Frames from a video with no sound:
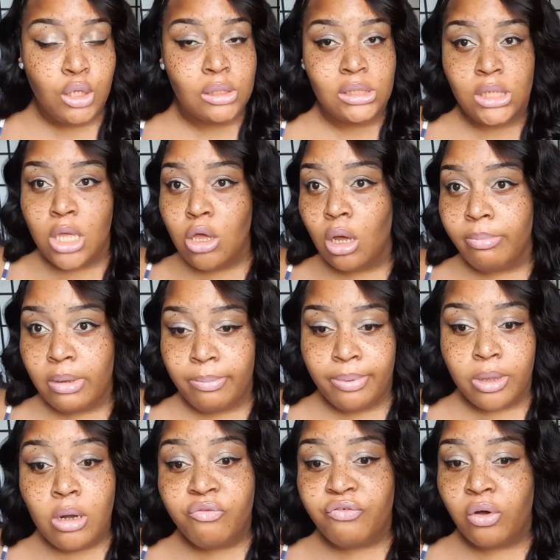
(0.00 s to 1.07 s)
You're still going to be
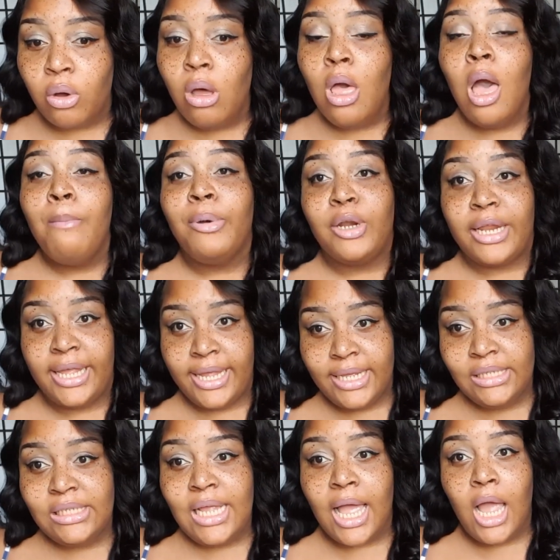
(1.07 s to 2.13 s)
beautiful. But the
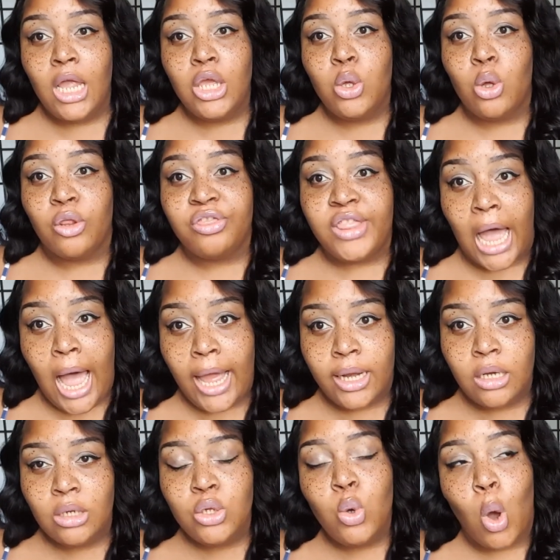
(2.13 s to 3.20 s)
inside, you a thot.
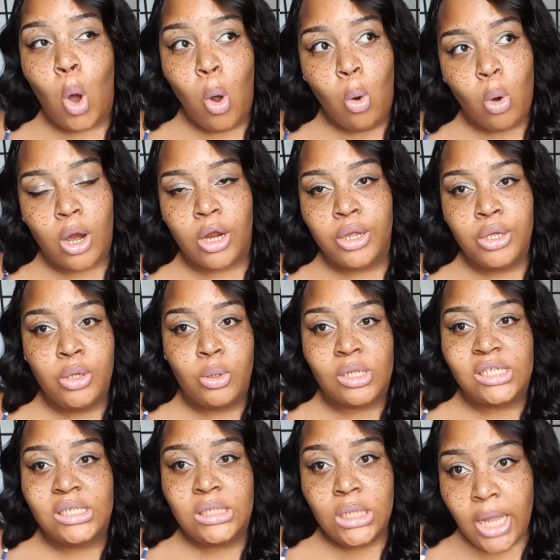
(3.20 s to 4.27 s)
You a whore. You a
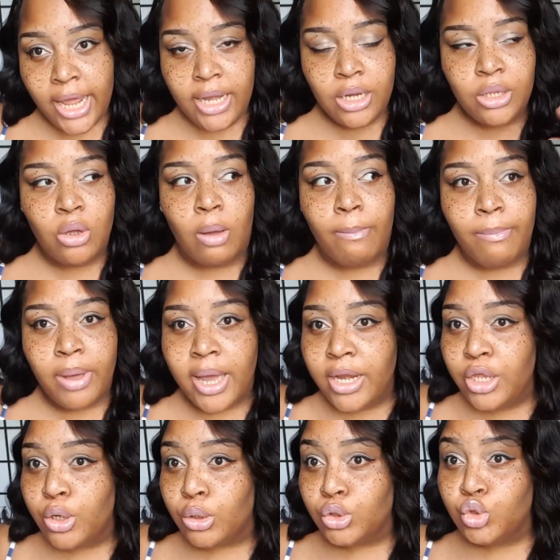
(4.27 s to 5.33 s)
slut. You a
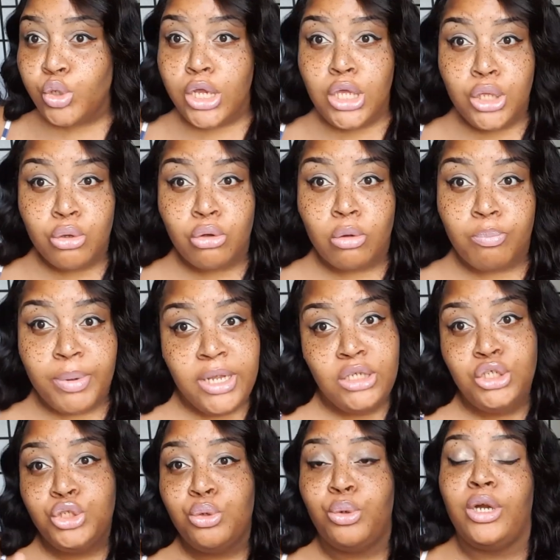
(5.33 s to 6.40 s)
mutt. You a trick. You a
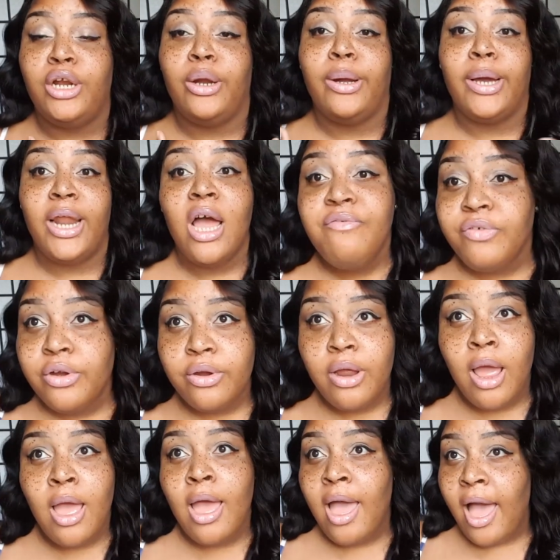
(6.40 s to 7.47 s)
bitch. You are
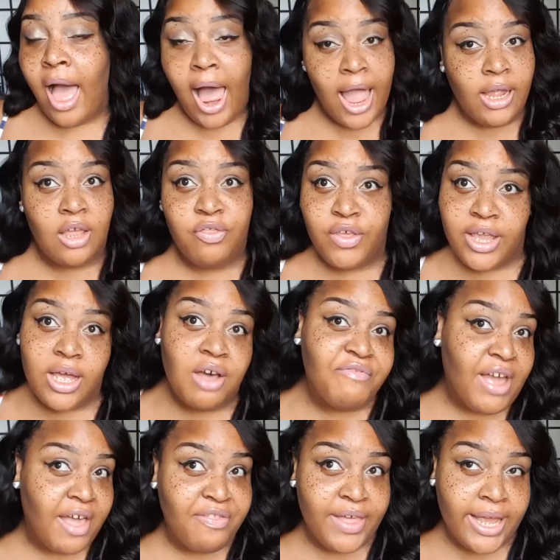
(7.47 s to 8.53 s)
whatever I can think of
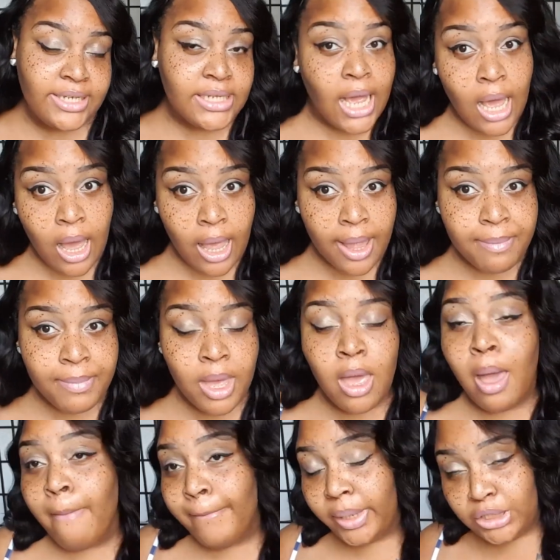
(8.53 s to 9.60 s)
at that time.
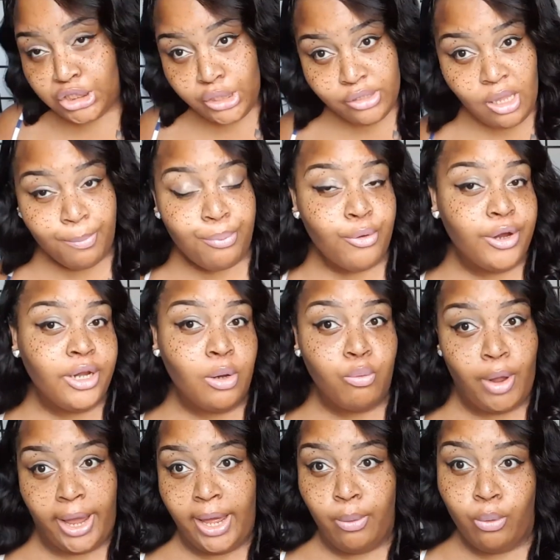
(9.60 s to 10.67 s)
But she's a pretty
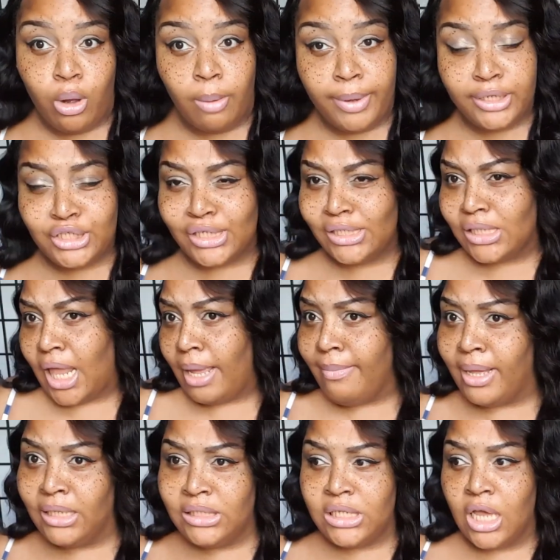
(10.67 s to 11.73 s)
red woman just like
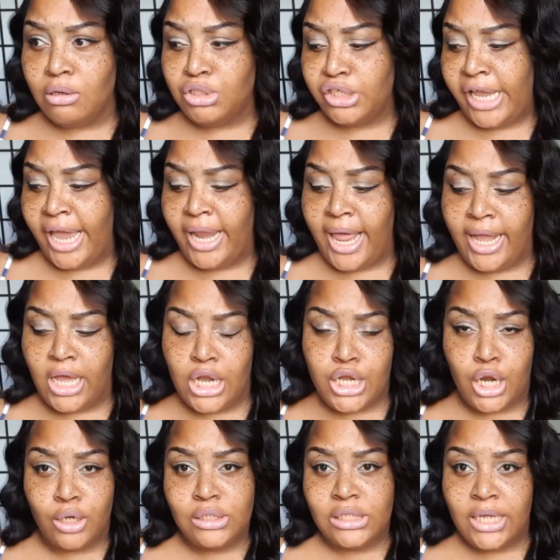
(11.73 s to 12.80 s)
myself. She had like a
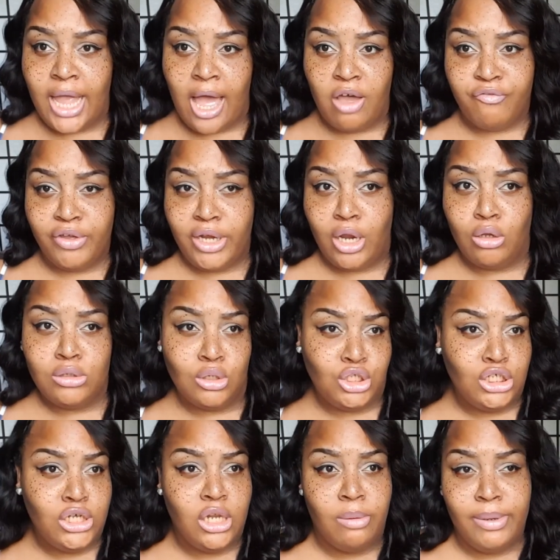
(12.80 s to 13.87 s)
nursing outfit on, so
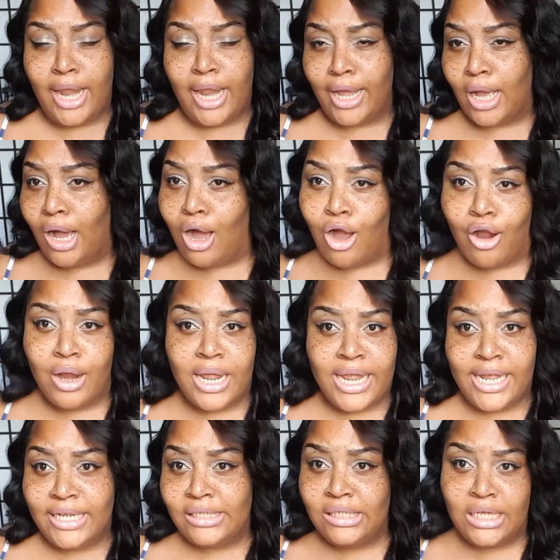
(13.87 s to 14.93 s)
she could like a
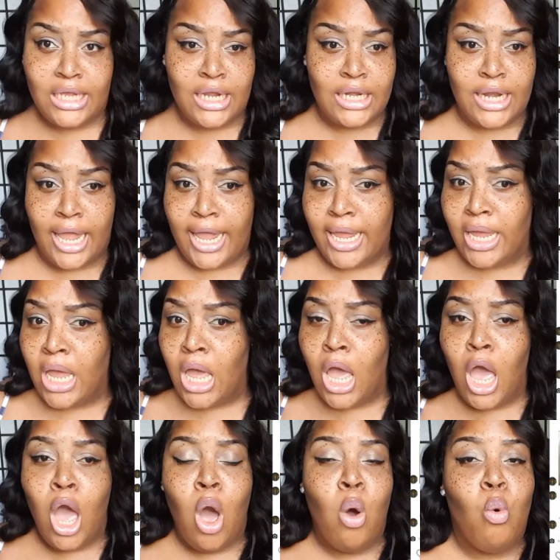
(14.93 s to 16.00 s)
RN, CNA,
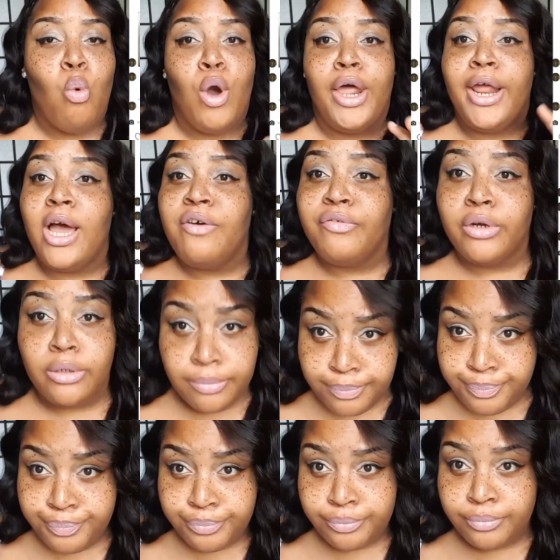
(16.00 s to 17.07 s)
whatever.
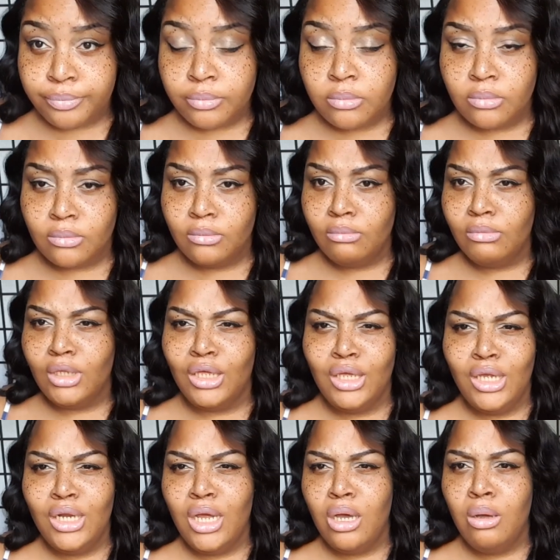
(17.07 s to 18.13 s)

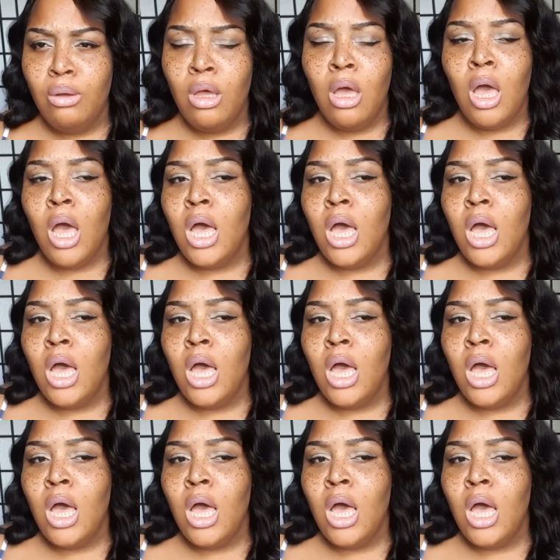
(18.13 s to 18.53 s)
You know?